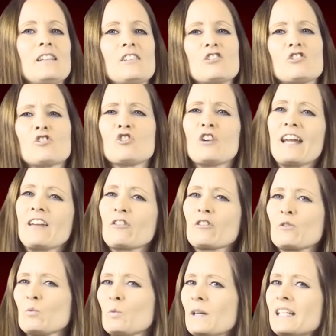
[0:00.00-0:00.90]
the
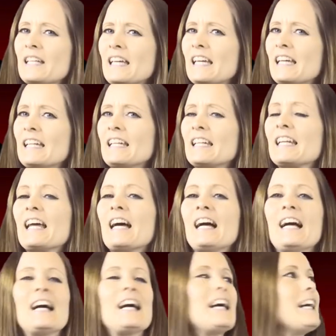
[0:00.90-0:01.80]
strength within
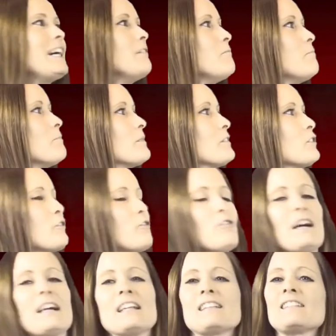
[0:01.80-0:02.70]
um, to
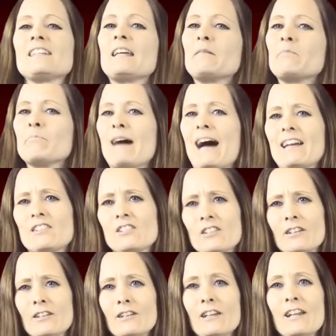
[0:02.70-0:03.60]
fight in
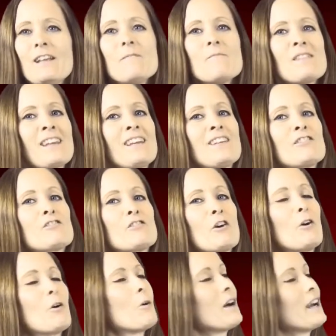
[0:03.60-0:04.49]
battle.
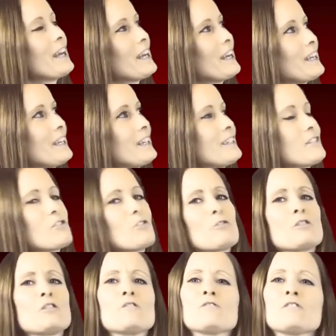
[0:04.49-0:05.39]
So a
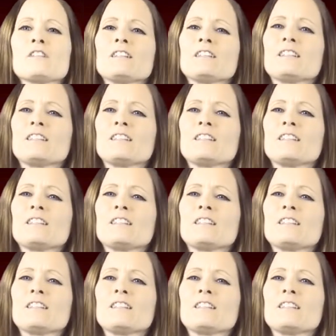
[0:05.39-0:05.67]
sort of